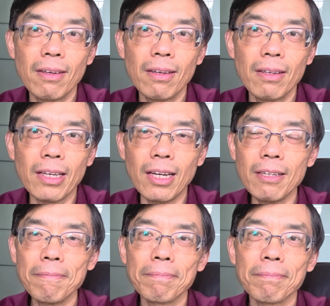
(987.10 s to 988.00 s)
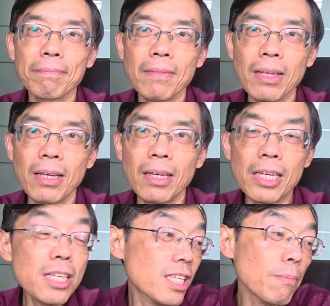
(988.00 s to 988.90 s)
Yeah,
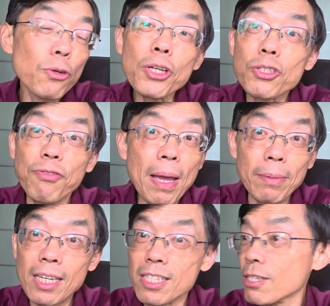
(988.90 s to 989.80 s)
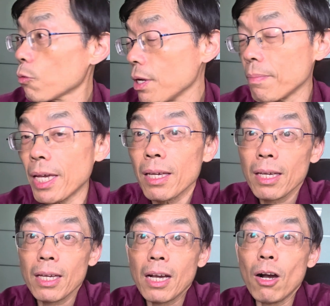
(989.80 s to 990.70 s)
in some rich families, the women
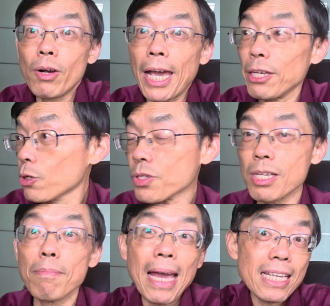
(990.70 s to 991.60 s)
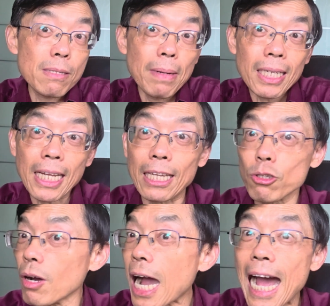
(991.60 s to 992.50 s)
use the man's money
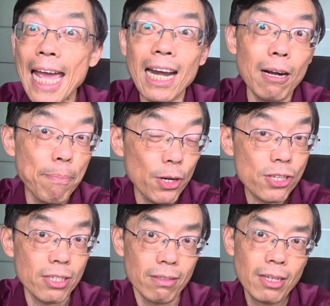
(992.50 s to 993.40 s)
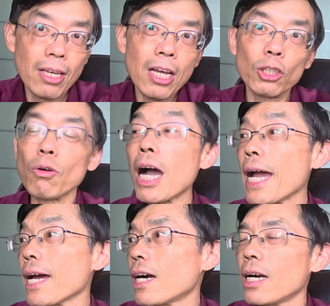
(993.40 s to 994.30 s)
to hire a person, to
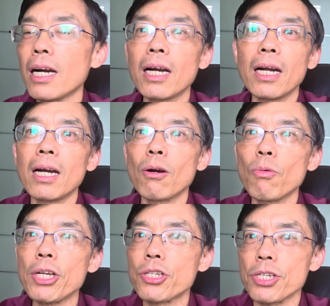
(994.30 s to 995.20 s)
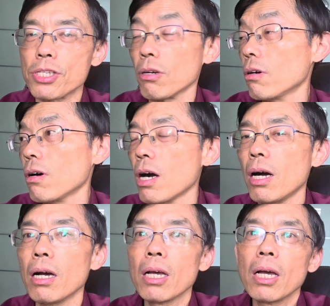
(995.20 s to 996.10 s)
hire a waitress
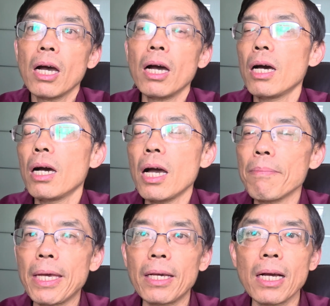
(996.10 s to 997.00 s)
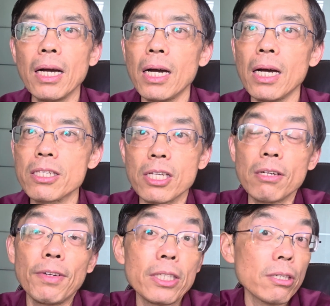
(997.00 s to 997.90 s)
or a
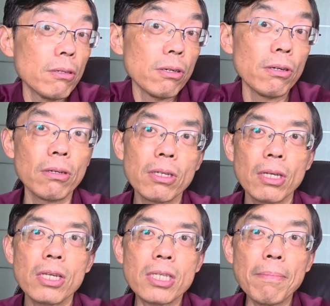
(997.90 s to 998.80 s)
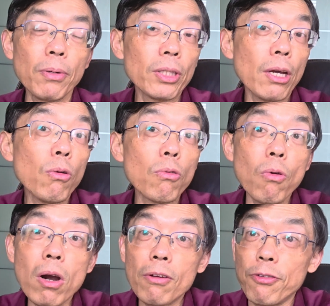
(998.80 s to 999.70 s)
servant or somebody who
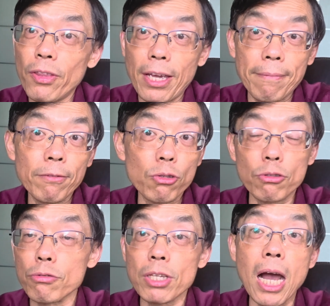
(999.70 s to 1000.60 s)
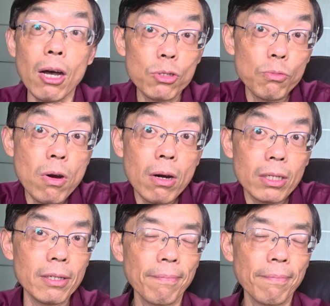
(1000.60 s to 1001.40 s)
work for them to do the housework.